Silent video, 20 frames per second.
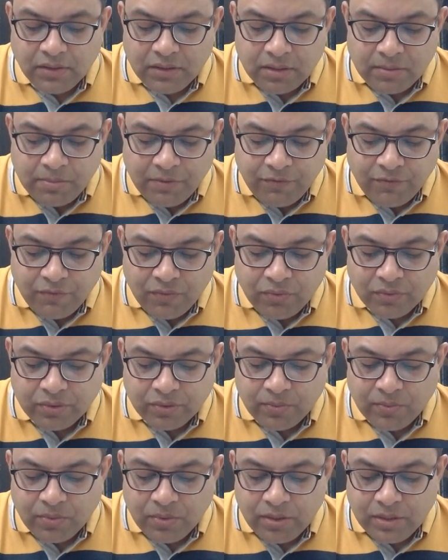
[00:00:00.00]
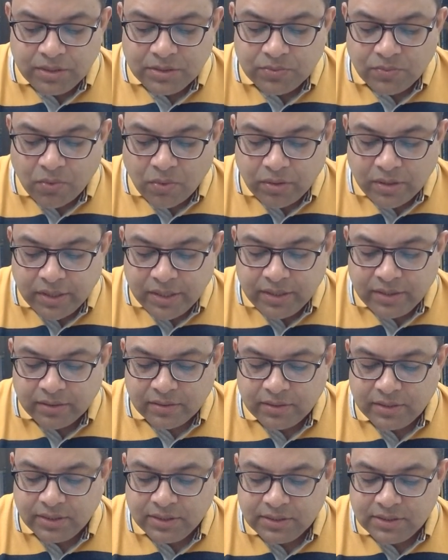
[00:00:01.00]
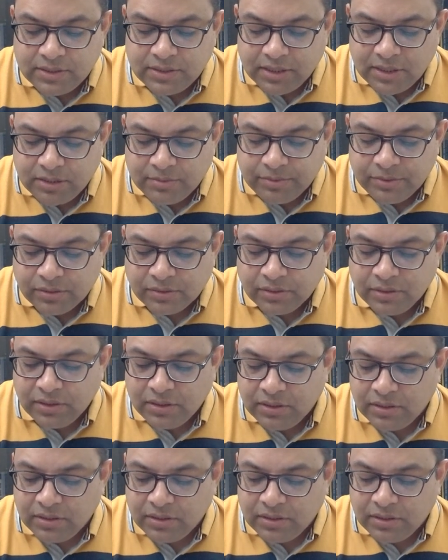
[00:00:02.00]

Number four, the world is wanting, insatiable,